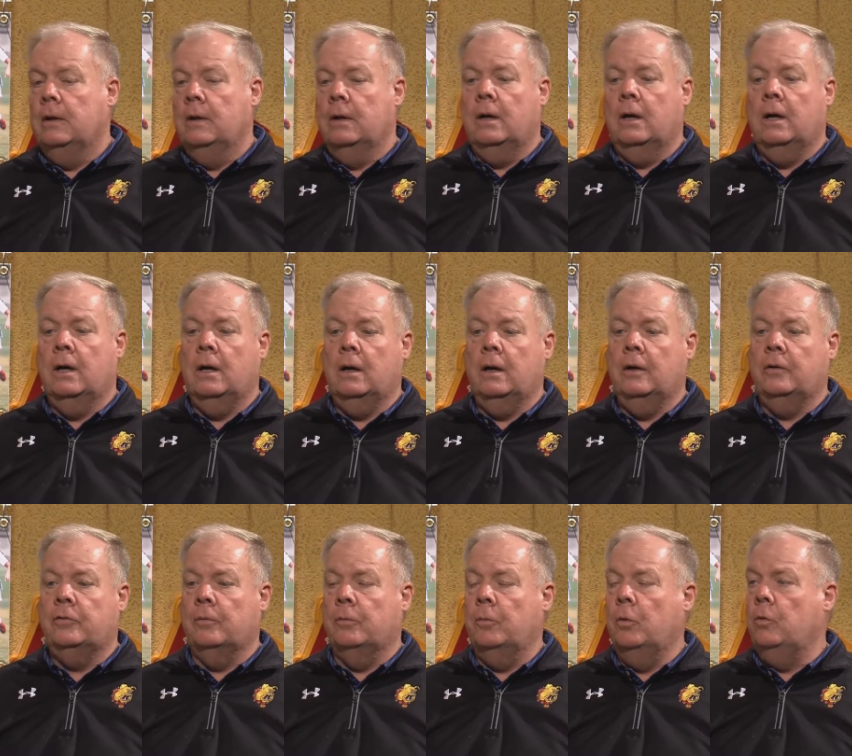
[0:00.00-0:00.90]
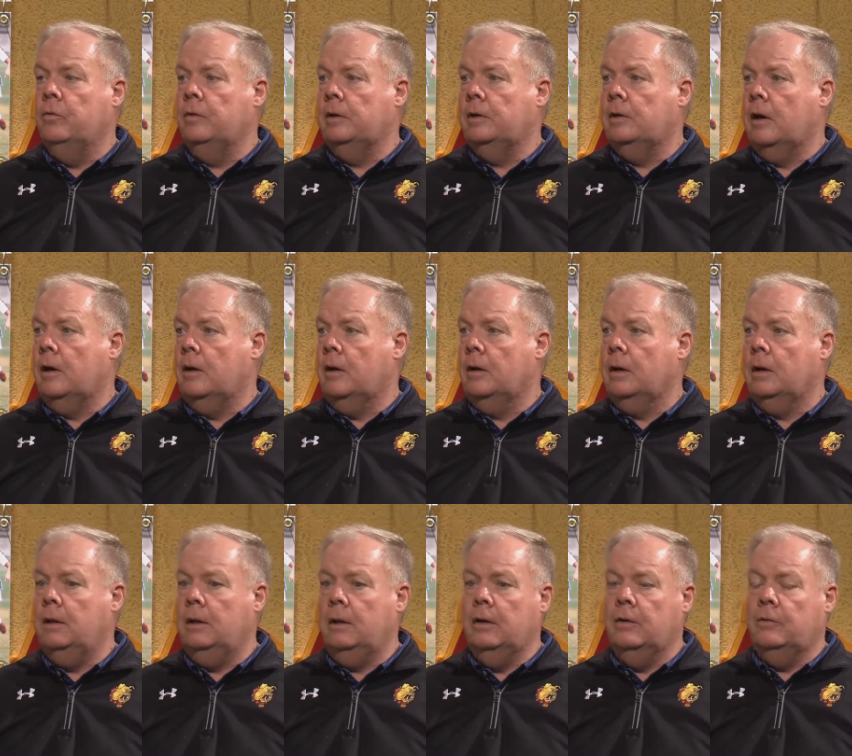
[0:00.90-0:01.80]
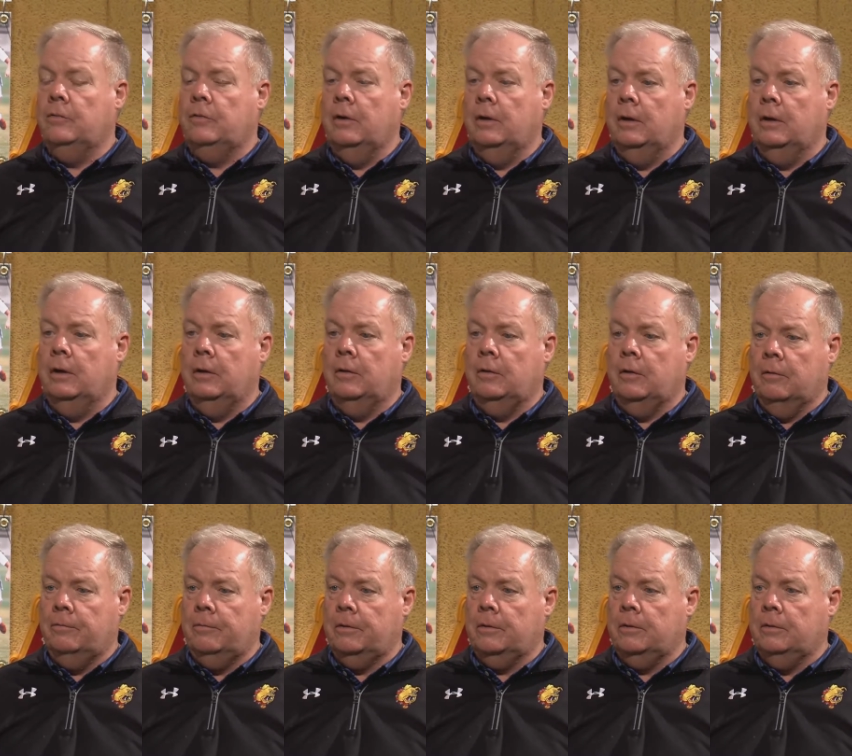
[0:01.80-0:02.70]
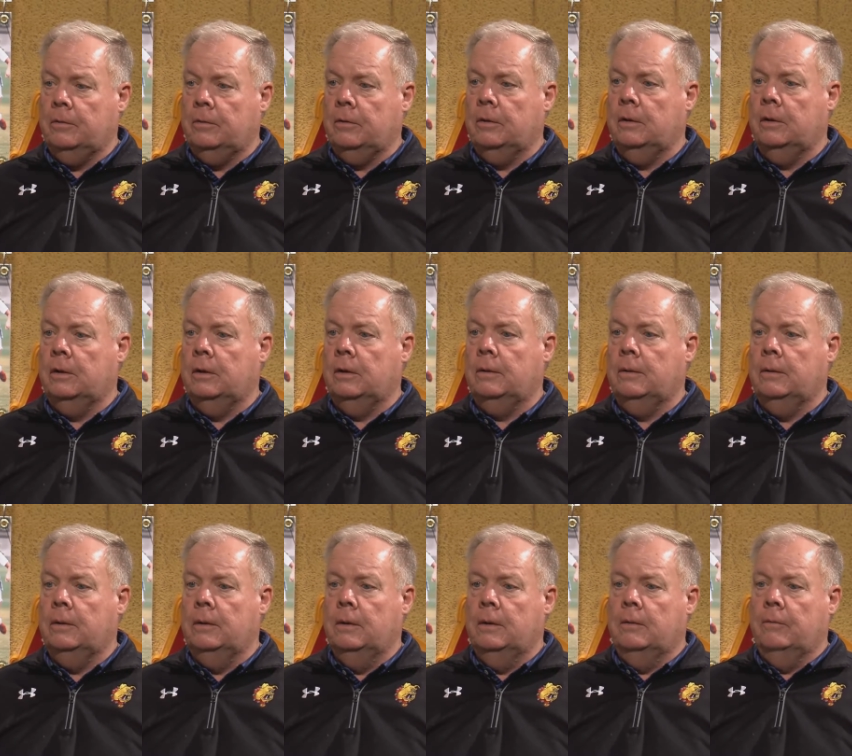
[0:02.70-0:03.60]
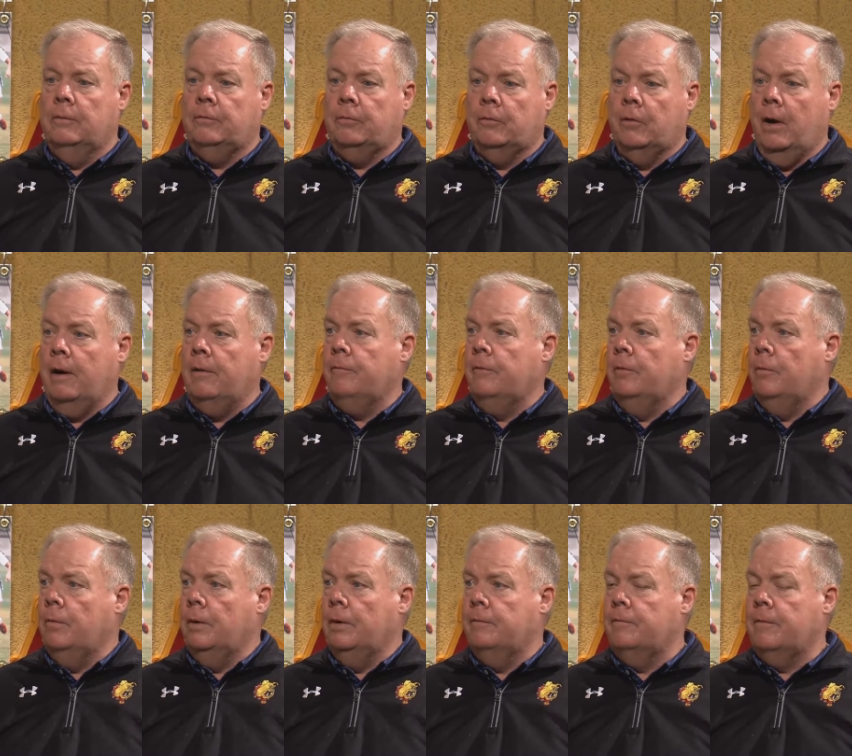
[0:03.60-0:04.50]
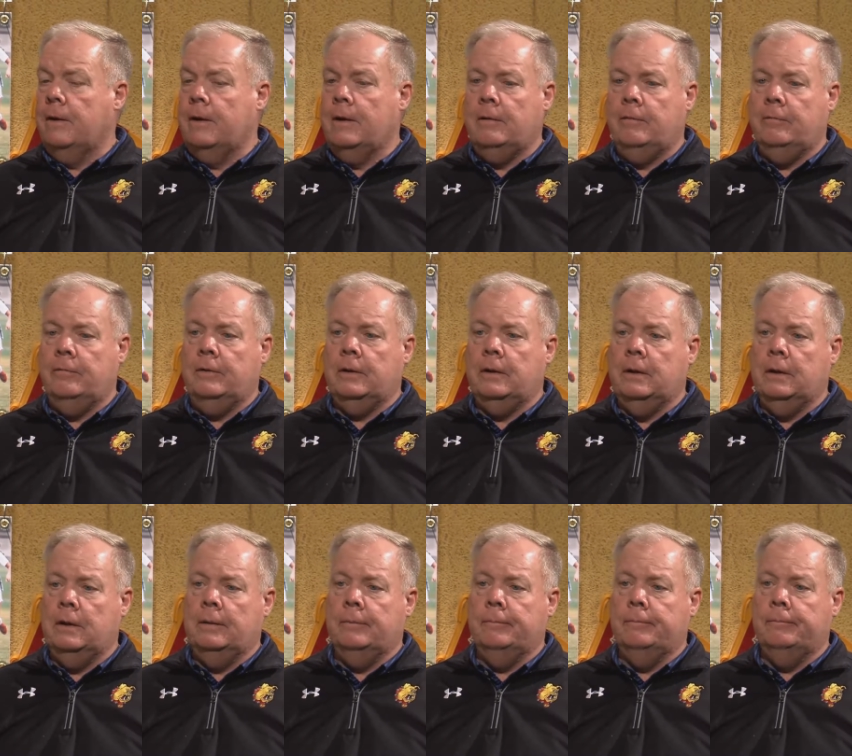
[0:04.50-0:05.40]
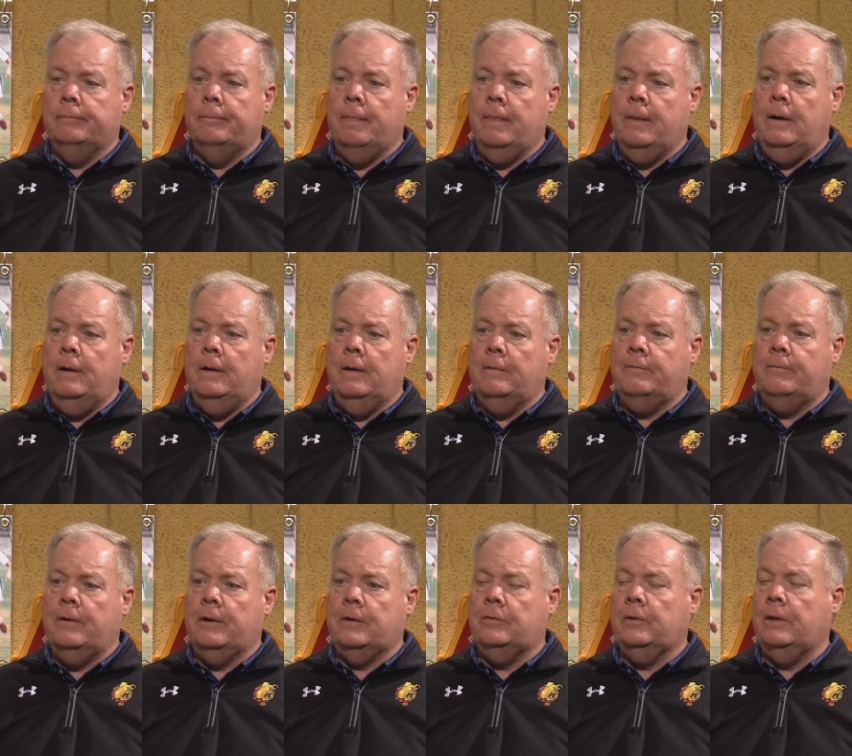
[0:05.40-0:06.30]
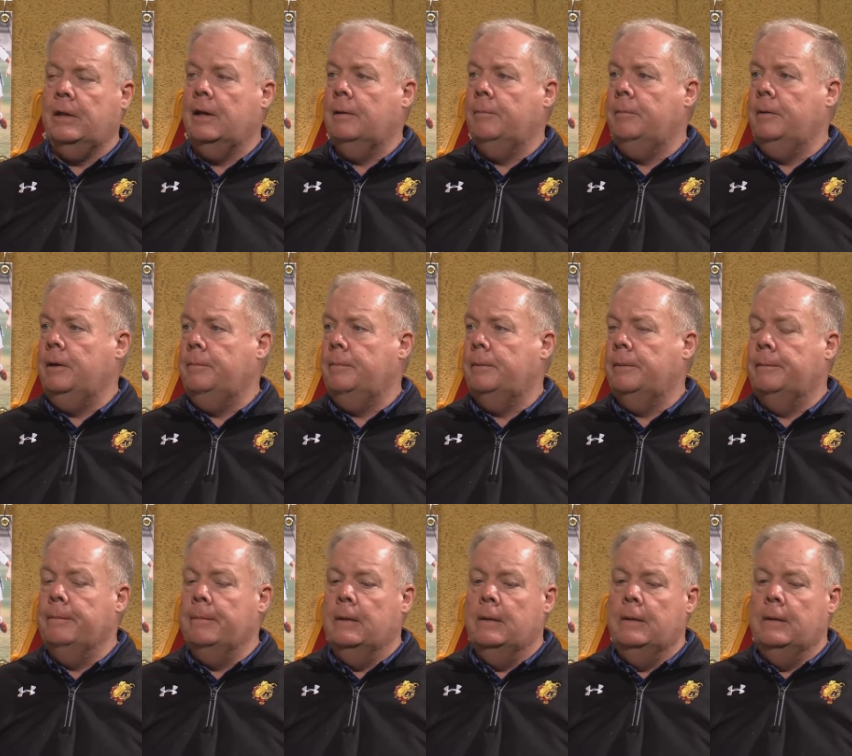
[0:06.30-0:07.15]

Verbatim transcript: Uh, it's a moving target. It's a, a difficult uh, for everyone involved, um, and it affects a lot of people.